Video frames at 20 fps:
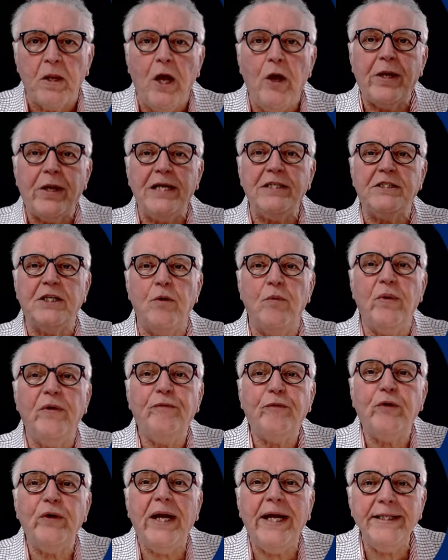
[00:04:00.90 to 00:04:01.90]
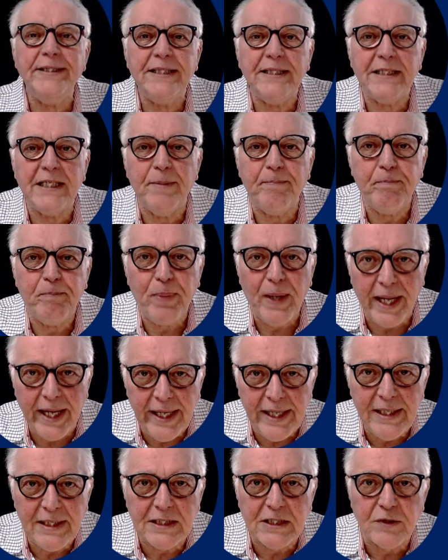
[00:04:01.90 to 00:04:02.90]
Okay, so we've created a
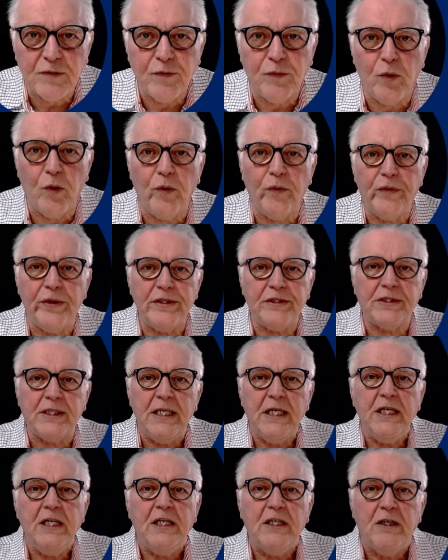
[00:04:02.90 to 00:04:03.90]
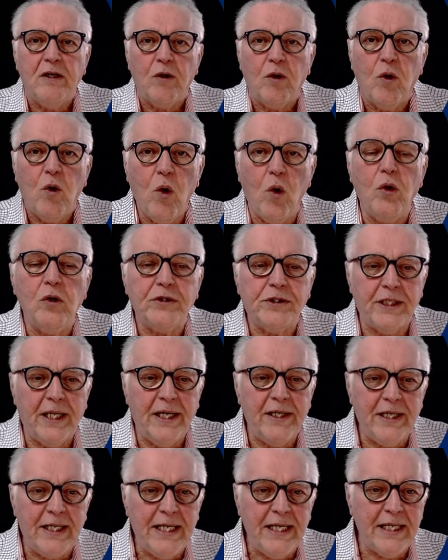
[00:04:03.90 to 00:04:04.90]
playlist for this course
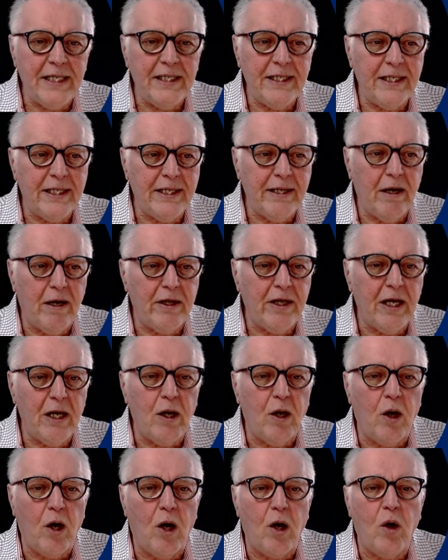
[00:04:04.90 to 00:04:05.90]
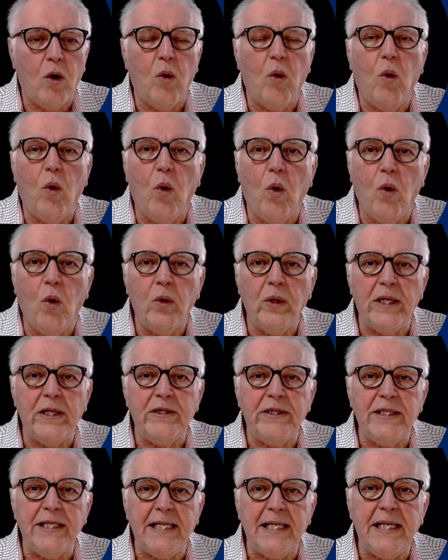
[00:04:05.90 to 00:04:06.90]
and here, here are all
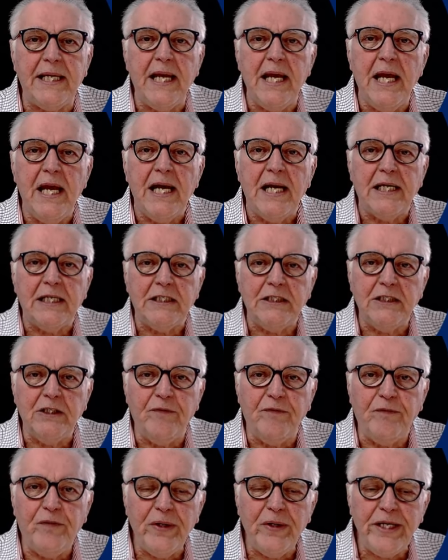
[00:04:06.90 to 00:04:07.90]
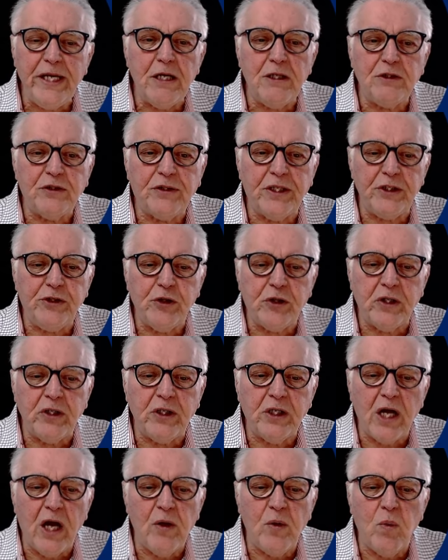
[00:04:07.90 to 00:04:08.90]
the videos that you can
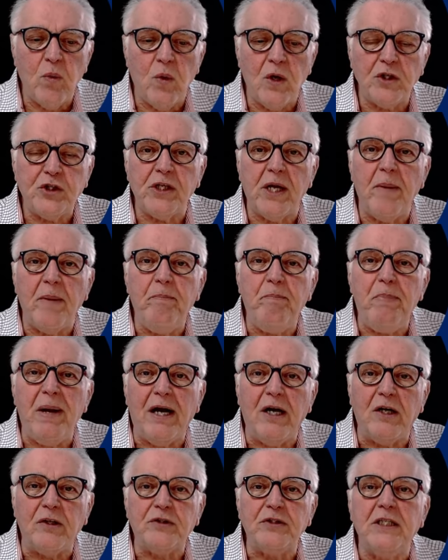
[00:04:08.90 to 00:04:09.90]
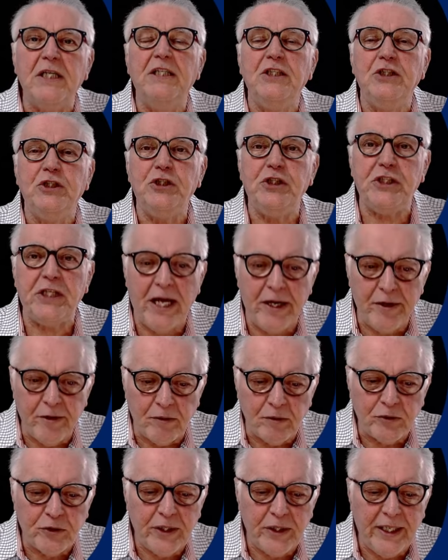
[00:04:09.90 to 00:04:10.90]
go and watch about
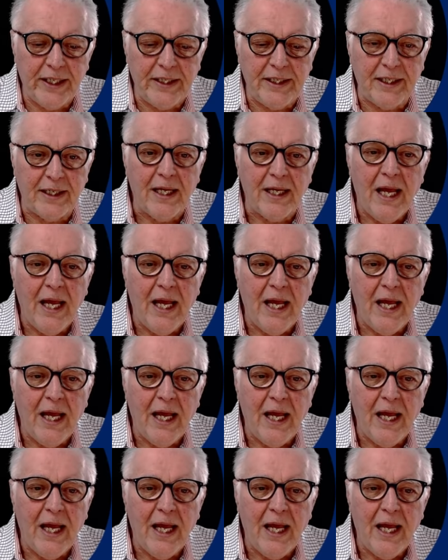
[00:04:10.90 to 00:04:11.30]
channel trading